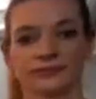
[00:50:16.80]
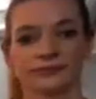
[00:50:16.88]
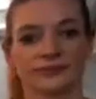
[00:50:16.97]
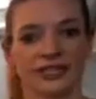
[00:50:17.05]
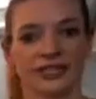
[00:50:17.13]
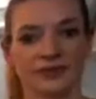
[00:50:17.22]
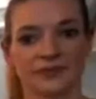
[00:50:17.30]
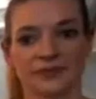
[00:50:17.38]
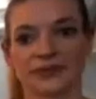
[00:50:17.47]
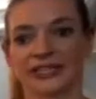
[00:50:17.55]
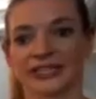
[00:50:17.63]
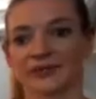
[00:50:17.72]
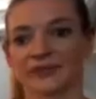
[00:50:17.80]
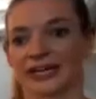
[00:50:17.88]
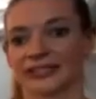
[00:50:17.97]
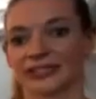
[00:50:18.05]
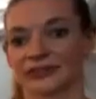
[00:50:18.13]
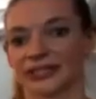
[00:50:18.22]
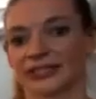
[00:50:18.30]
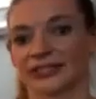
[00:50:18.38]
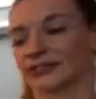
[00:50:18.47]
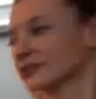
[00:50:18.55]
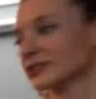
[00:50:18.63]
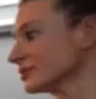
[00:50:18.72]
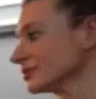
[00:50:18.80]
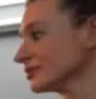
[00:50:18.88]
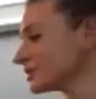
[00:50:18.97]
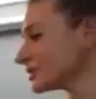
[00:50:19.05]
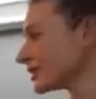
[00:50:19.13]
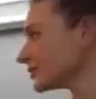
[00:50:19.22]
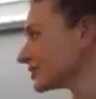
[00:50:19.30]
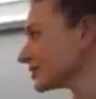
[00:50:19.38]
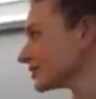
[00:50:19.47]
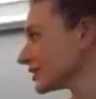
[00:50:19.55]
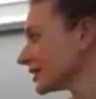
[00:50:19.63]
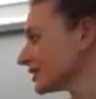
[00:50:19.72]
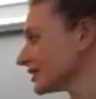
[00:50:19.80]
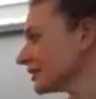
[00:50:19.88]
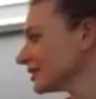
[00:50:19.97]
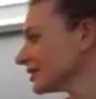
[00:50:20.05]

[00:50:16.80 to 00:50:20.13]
And then bringing it back to regular shoulder stand when you're ready.